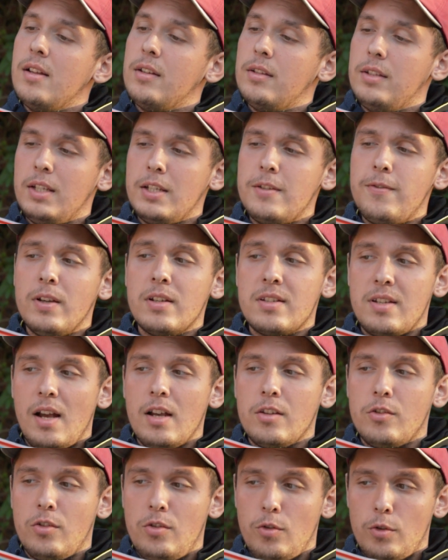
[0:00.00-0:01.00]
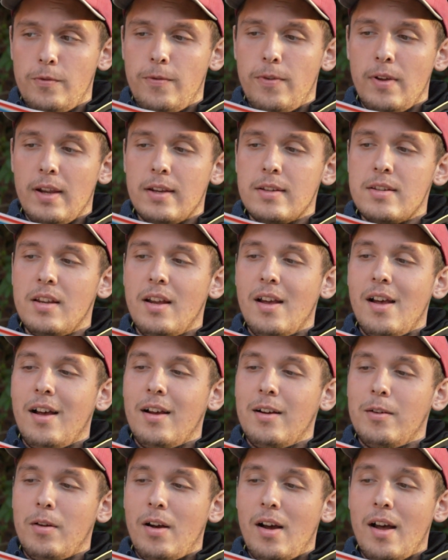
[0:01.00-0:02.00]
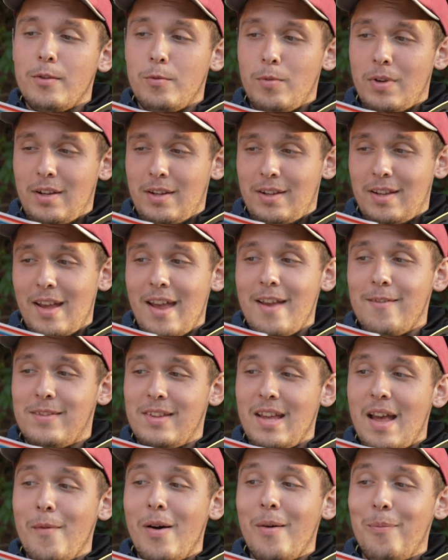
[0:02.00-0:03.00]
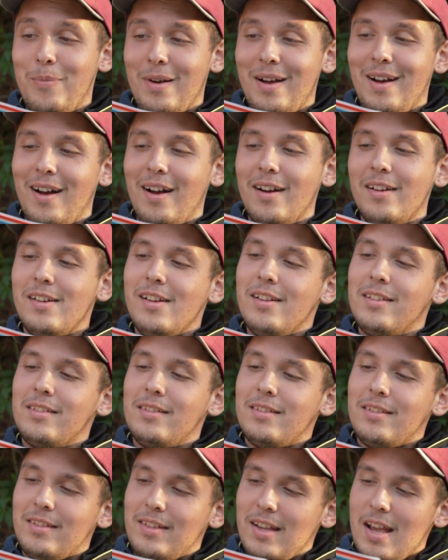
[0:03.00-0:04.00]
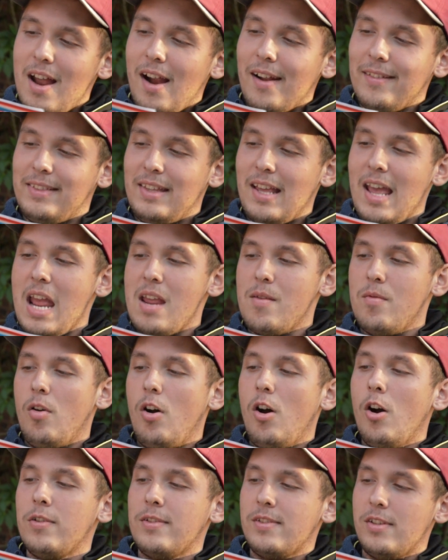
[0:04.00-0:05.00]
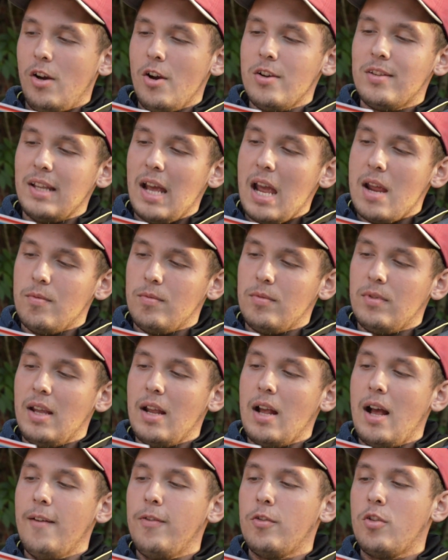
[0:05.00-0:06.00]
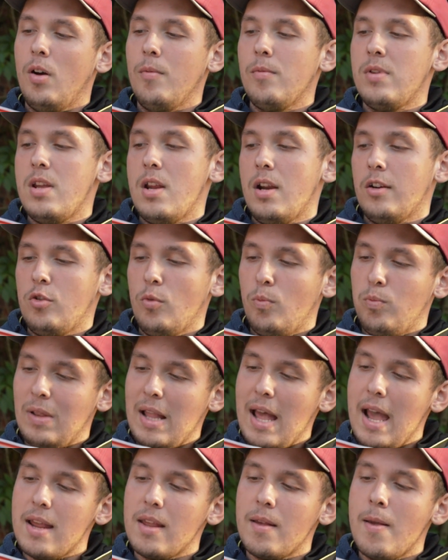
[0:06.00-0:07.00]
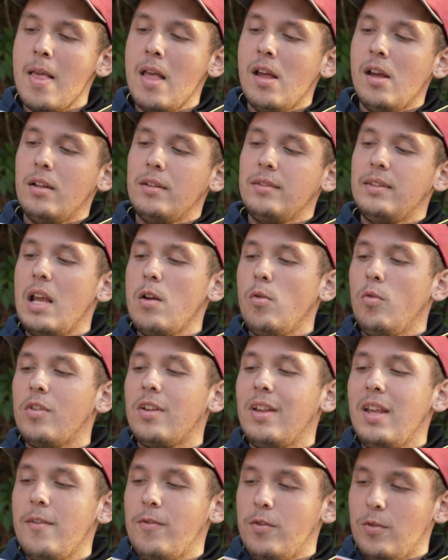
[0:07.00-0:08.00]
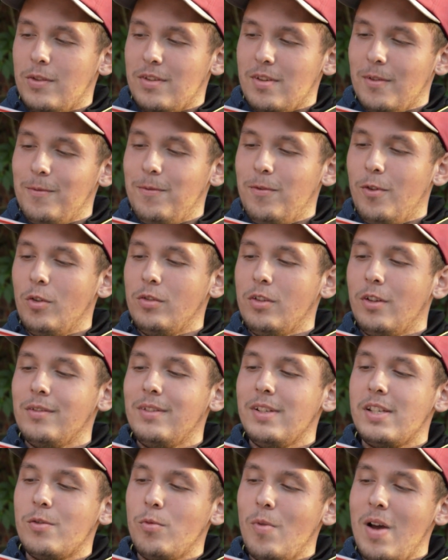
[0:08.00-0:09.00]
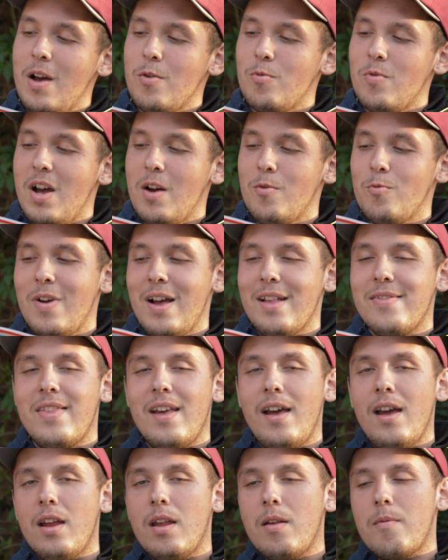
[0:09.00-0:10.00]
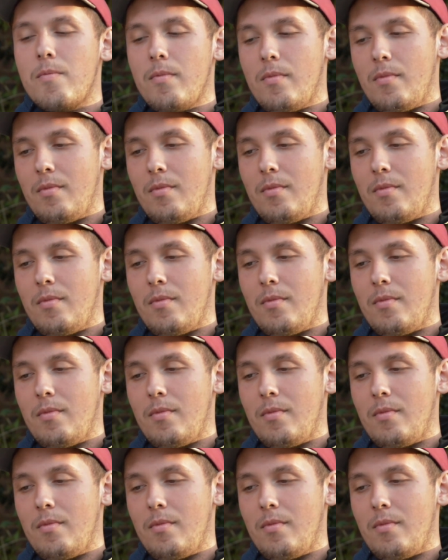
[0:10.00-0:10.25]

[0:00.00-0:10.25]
"These things are good things, and we gave them a bath. They are tame, oh so tame. They have come here to play. They will give you some fun on this wet day.